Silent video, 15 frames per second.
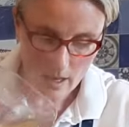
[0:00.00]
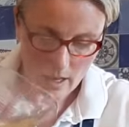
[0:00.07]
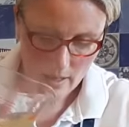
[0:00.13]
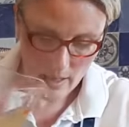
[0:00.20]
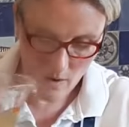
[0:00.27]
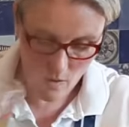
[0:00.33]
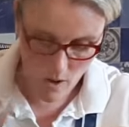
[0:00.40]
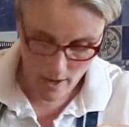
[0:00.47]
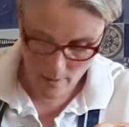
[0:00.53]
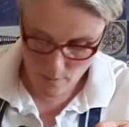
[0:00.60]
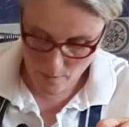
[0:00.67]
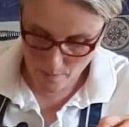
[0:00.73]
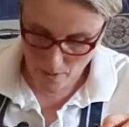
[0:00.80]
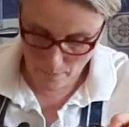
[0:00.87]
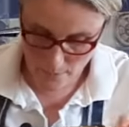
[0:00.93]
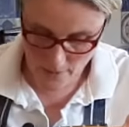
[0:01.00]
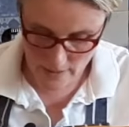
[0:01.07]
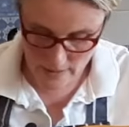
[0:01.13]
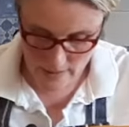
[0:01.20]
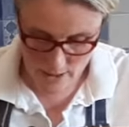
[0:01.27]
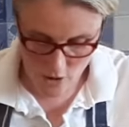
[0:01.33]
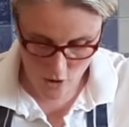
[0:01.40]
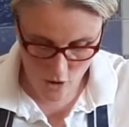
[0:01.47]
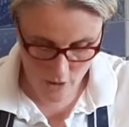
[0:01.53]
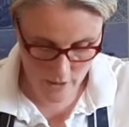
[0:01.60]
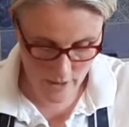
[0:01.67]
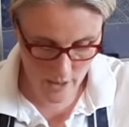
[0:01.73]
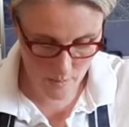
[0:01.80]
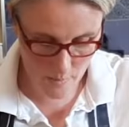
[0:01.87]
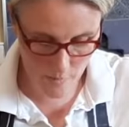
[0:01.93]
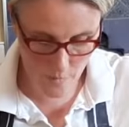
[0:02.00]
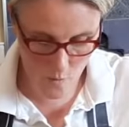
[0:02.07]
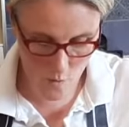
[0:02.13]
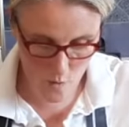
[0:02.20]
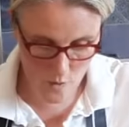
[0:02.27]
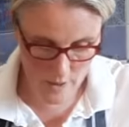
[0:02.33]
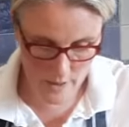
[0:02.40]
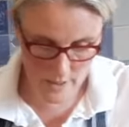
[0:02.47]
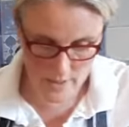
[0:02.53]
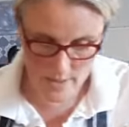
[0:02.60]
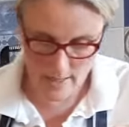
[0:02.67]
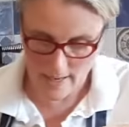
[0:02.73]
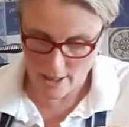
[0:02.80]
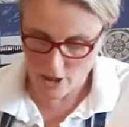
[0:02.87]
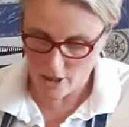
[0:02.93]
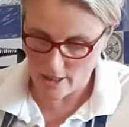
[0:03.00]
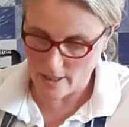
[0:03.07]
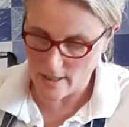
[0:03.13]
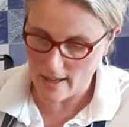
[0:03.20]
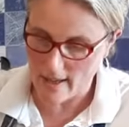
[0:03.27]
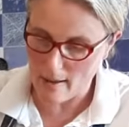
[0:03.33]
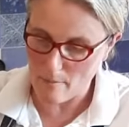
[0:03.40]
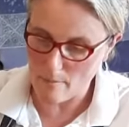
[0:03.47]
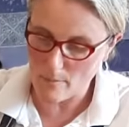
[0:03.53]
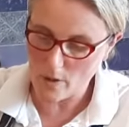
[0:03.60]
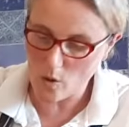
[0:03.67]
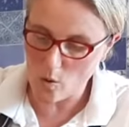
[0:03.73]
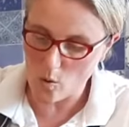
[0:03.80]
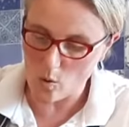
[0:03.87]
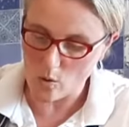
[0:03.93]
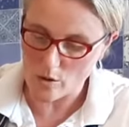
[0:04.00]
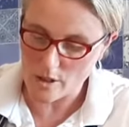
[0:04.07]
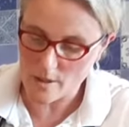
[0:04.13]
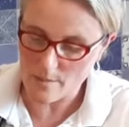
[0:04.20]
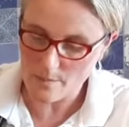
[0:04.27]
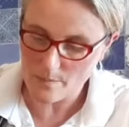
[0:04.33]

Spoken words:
Now, I would pop the lid on there before it's actually cold.